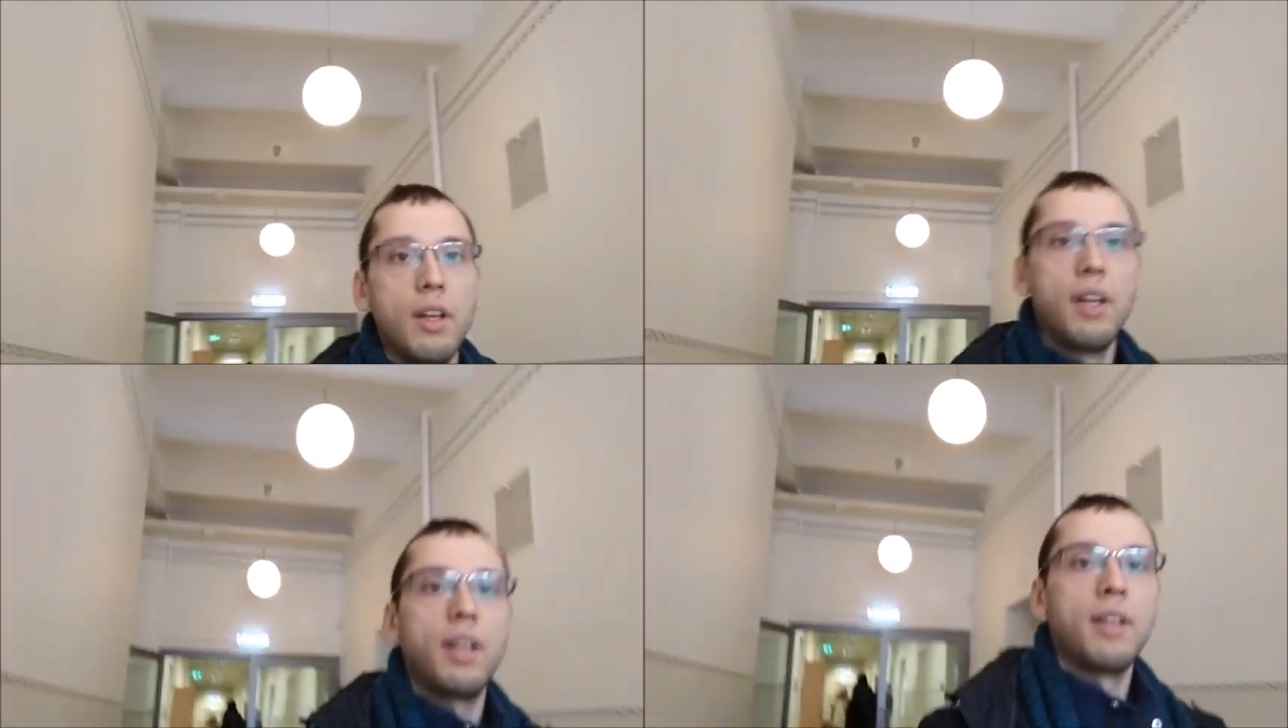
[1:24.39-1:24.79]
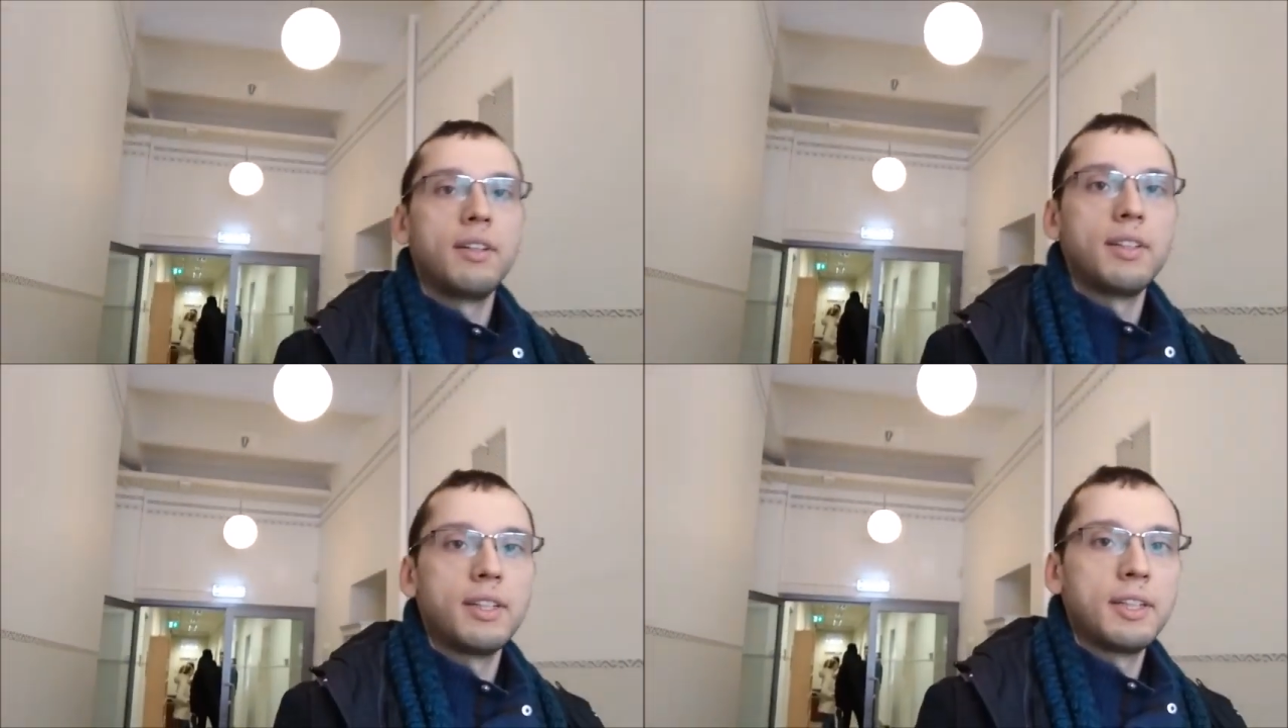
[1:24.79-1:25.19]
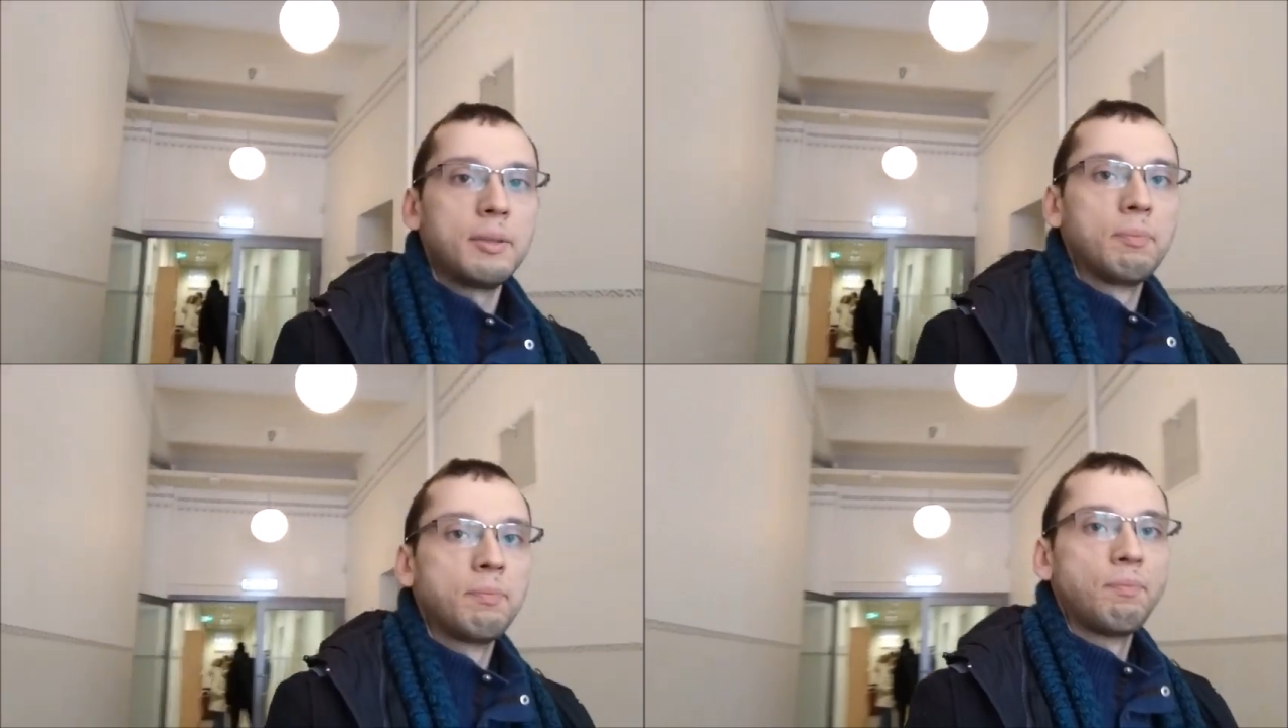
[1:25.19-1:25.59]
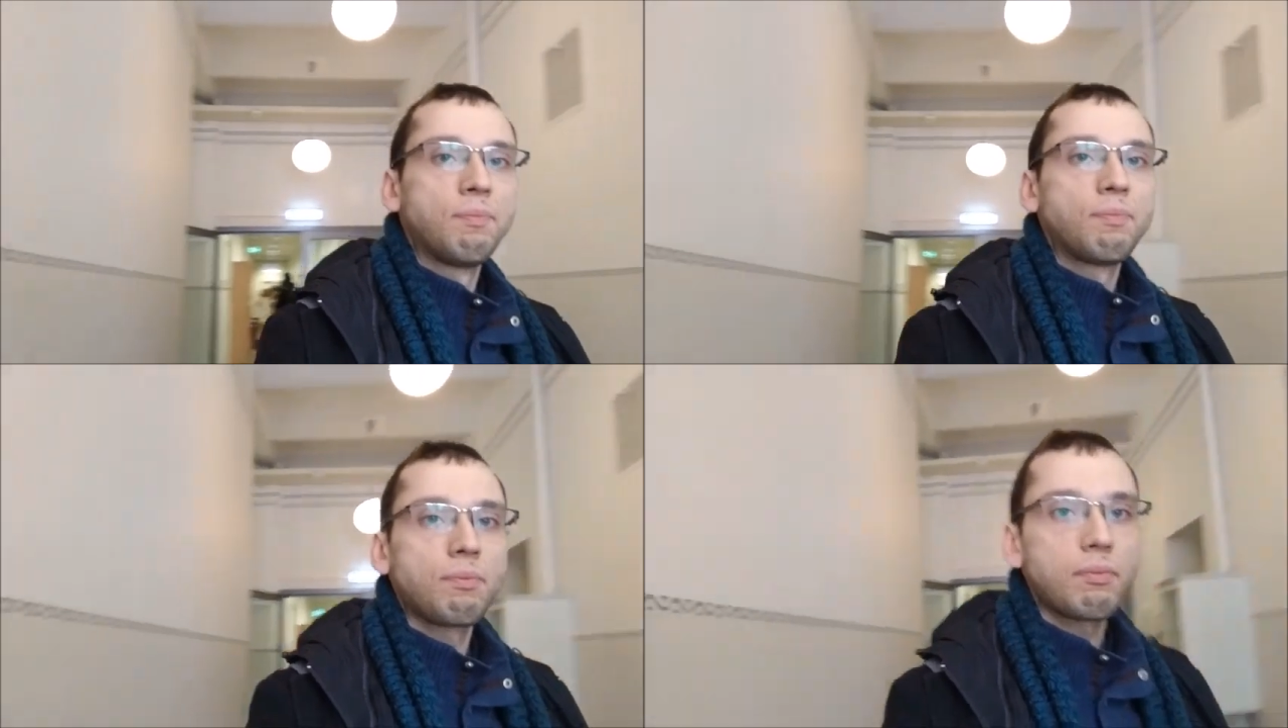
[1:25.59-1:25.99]
And
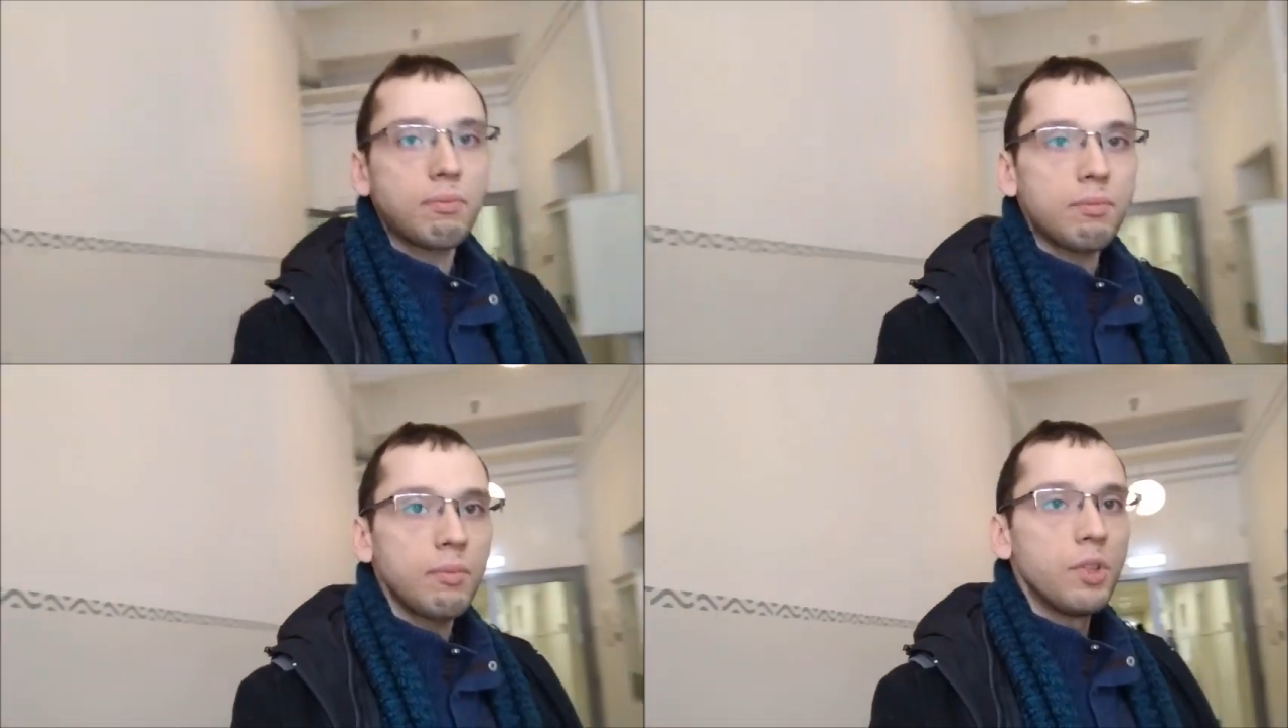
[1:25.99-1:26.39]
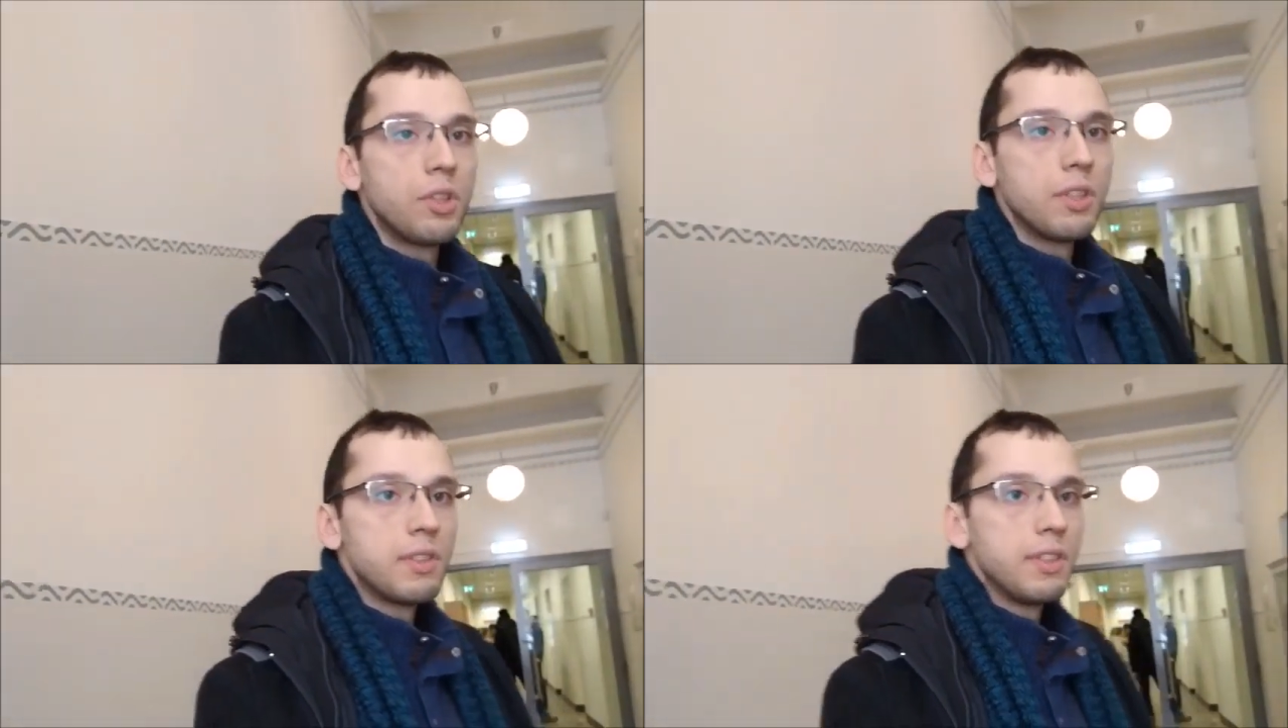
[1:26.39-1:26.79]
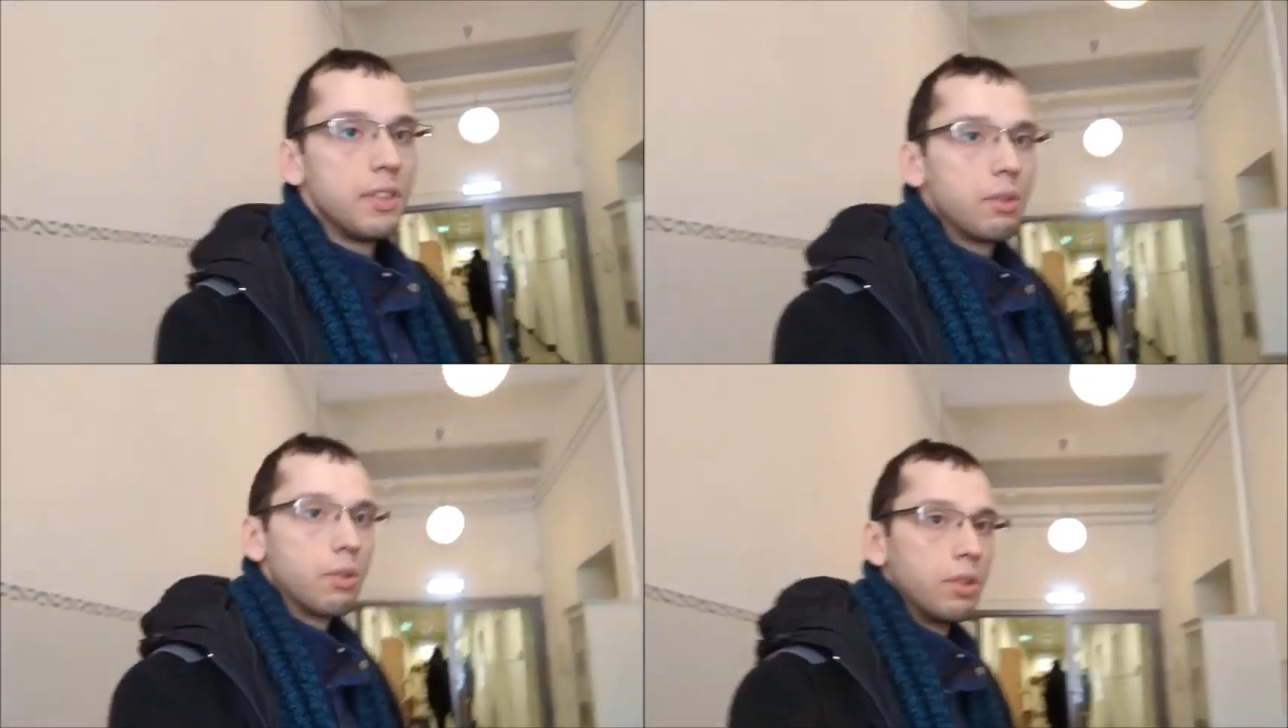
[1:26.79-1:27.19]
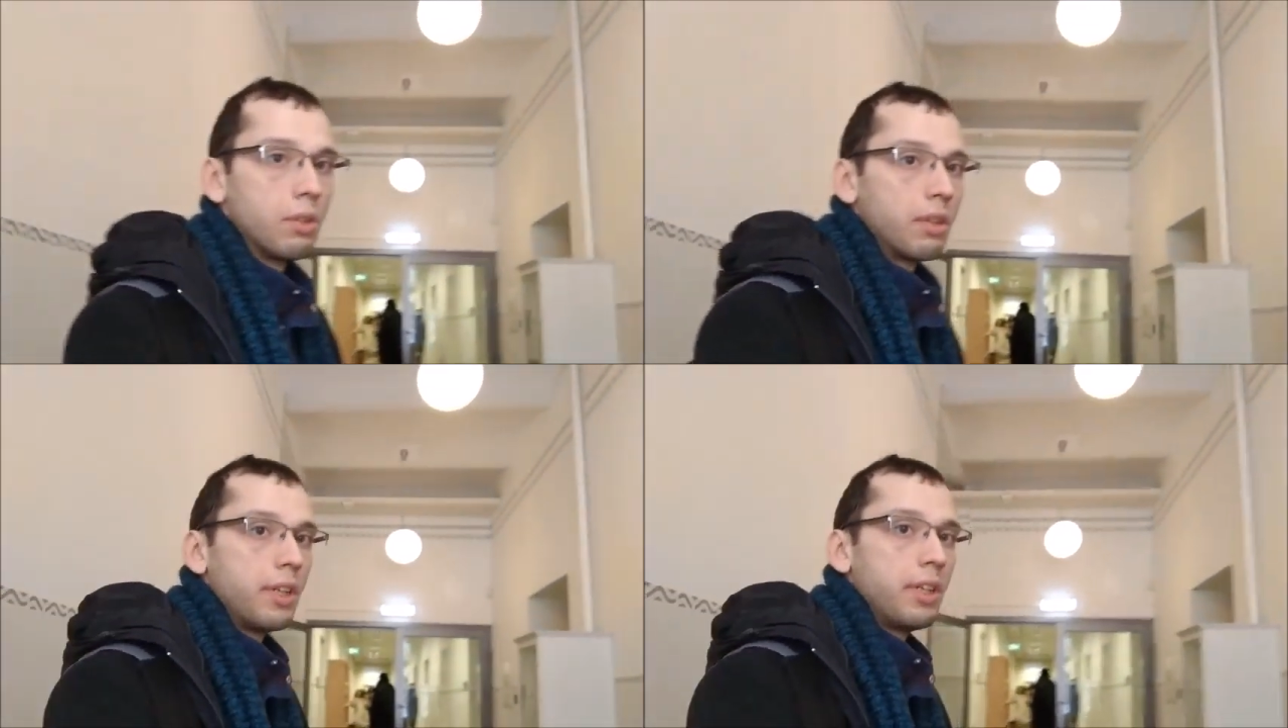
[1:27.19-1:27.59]
you can see the
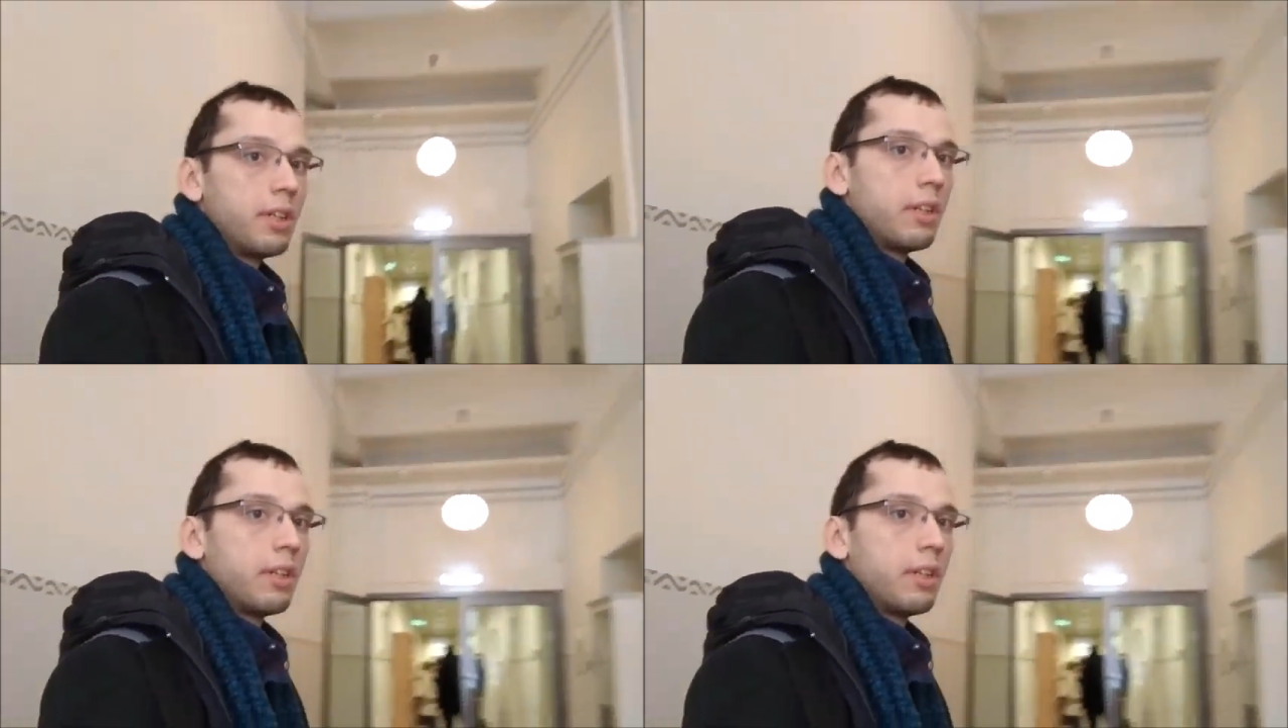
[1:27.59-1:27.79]
corridor here,